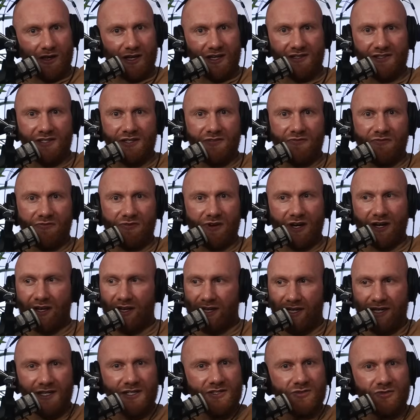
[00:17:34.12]
Like, is he
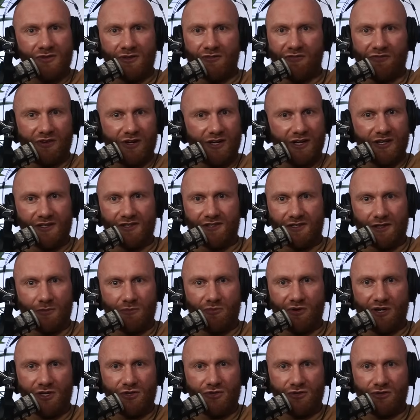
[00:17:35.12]
he's on the fucking
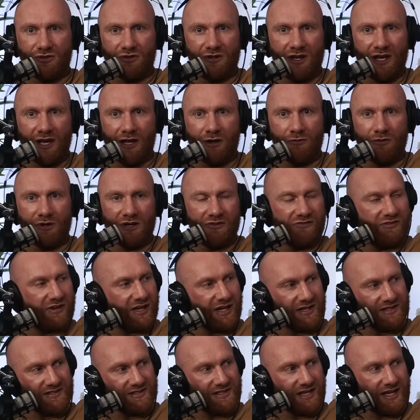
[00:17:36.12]
subway shooting heroin if he
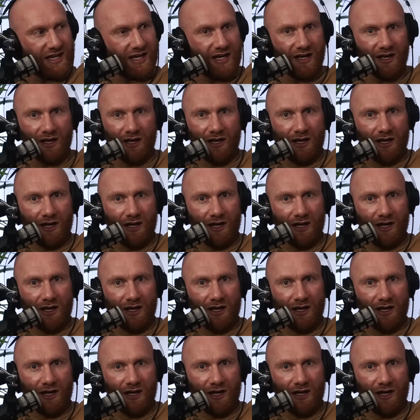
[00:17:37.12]
thinks that.